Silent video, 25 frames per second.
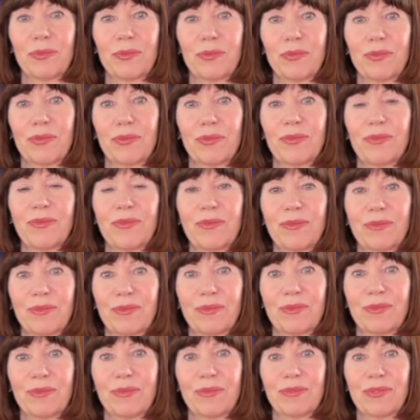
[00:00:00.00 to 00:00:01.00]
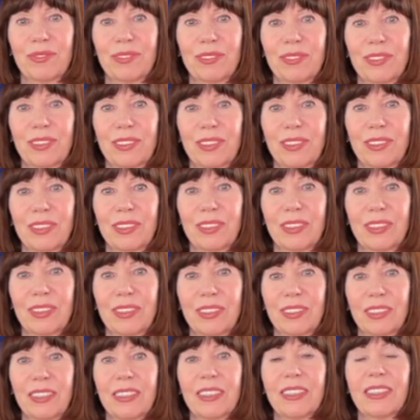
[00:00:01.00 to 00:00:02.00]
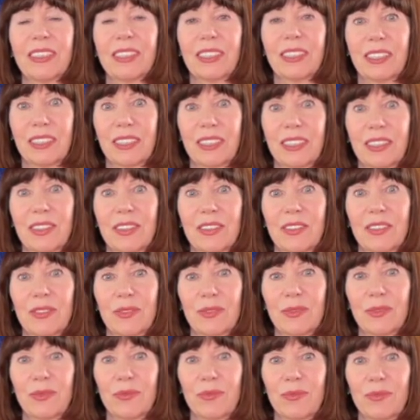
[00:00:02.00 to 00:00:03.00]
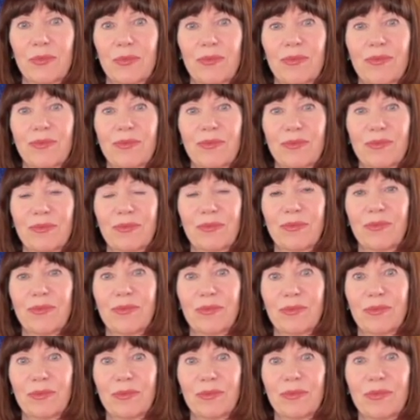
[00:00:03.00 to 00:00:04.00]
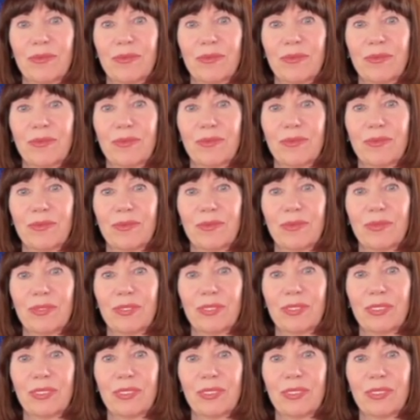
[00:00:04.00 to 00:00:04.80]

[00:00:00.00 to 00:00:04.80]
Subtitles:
(not speaking)